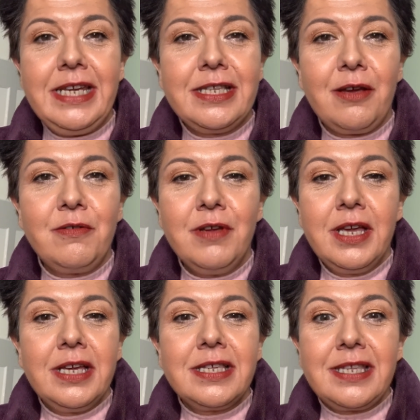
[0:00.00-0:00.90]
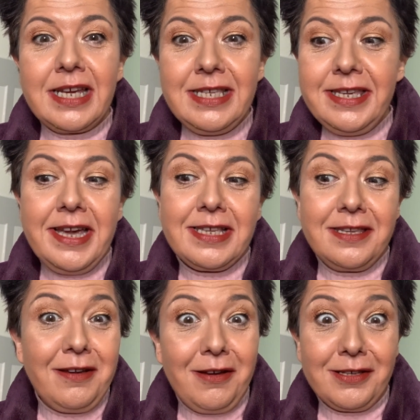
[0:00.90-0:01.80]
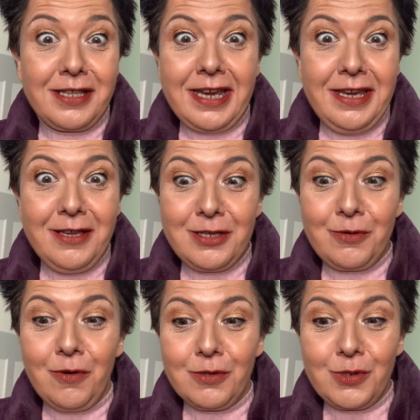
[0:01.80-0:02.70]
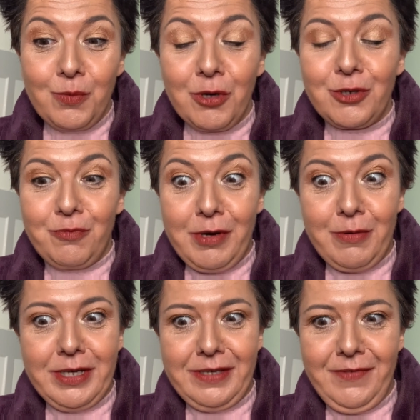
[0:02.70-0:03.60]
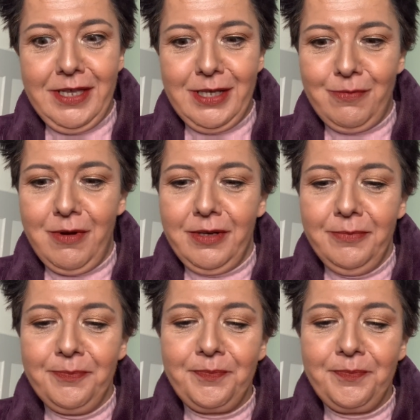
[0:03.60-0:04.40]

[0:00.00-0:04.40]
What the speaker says: So Stacey hasn't asked any swatch requests for this one.